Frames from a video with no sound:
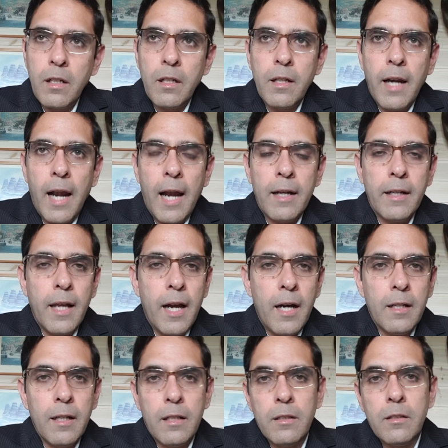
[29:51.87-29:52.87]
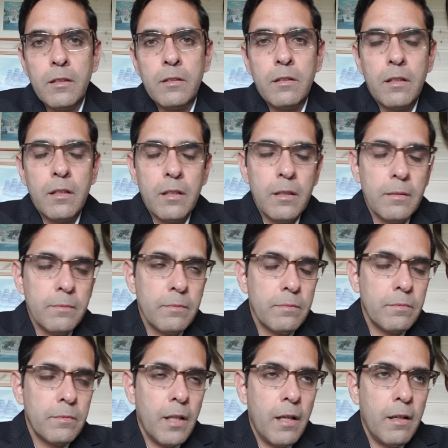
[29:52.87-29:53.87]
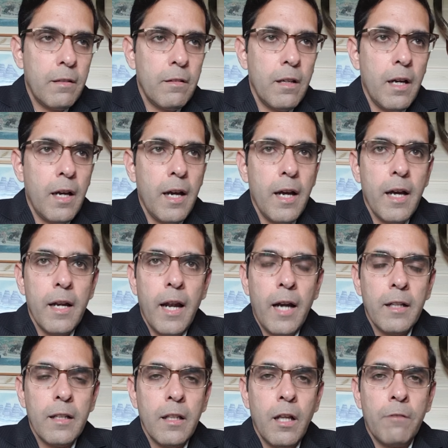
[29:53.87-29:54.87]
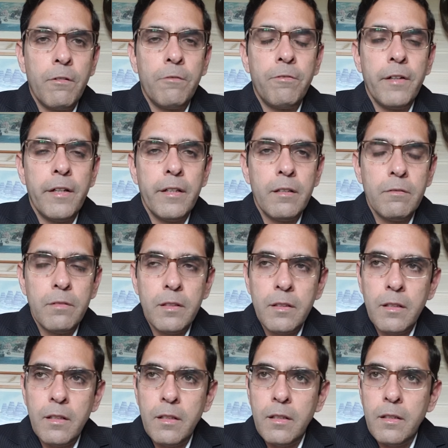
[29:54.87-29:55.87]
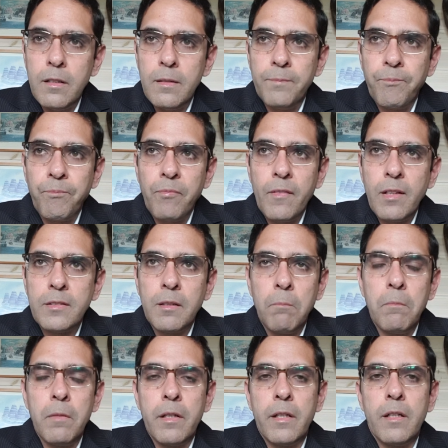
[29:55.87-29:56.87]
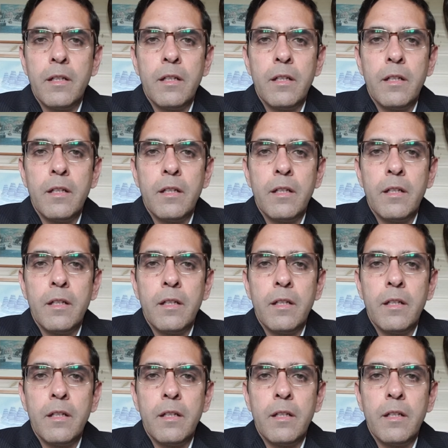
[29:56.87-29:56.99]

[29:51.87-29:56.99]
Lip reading: granddad, I don't know, had a love affair with somebody.